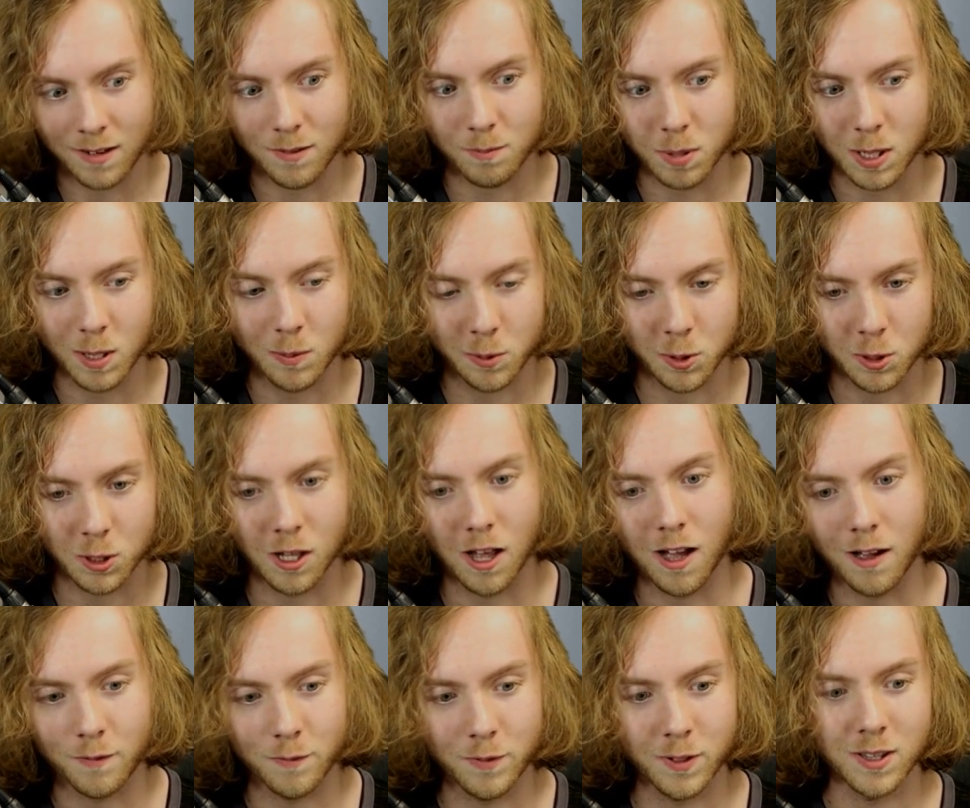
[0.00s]
people
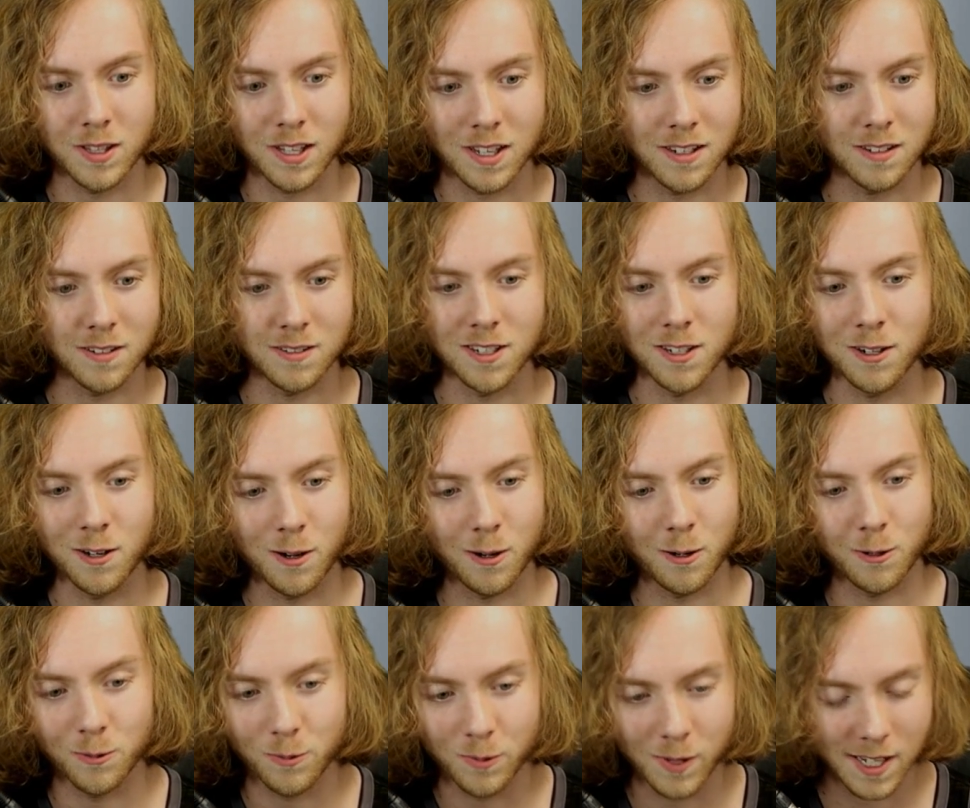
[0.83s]
love, and then, you
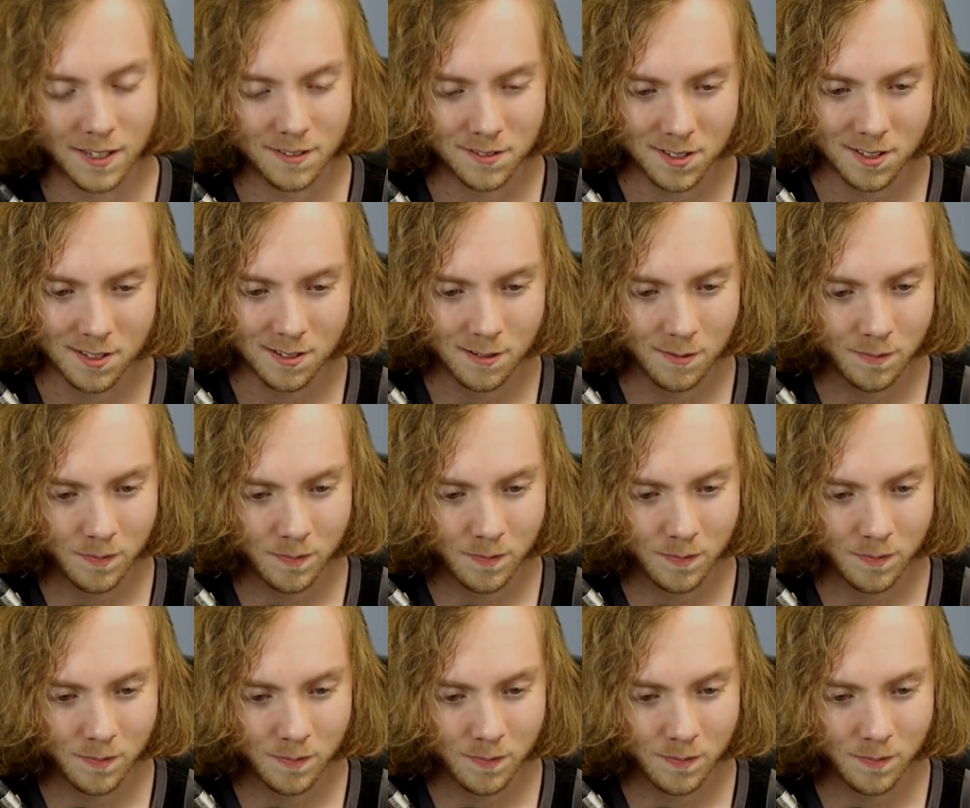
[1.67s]
know, that's...